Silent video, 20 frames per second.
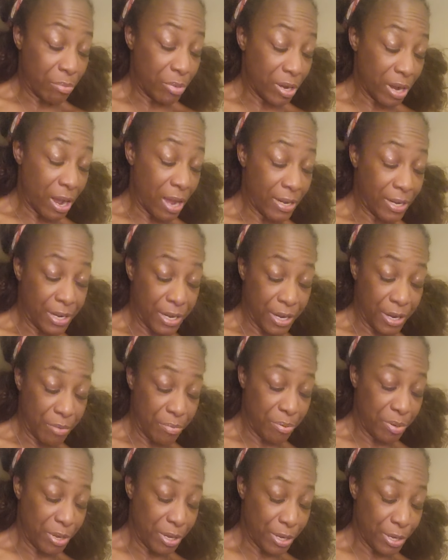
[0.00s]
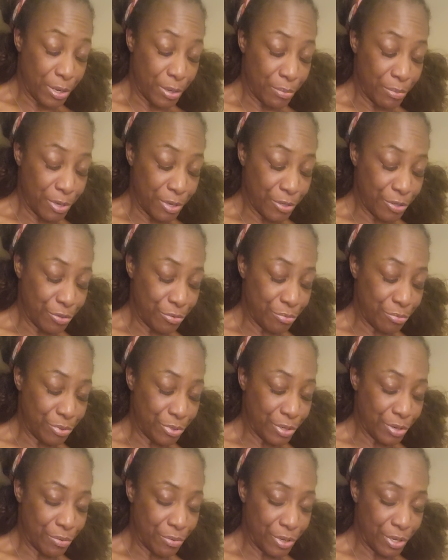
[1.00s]
but I did pick up that you was
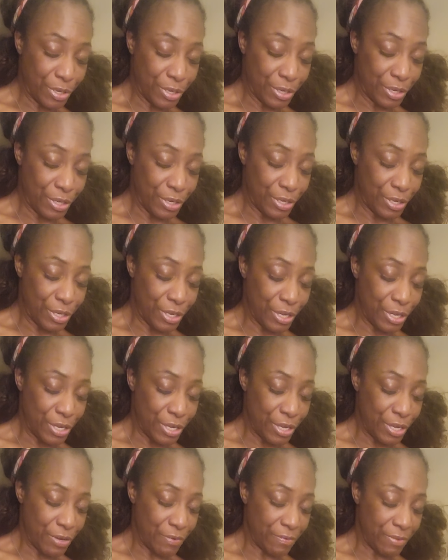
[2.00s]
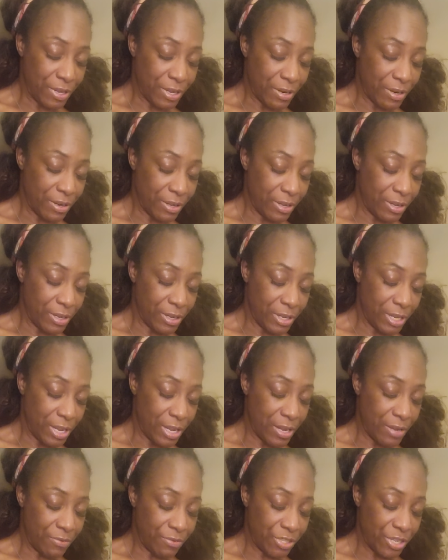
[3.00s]
going to get a little love there, a little
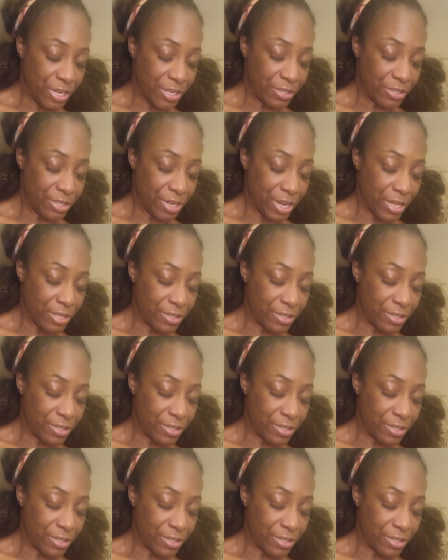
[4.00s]
love gesture.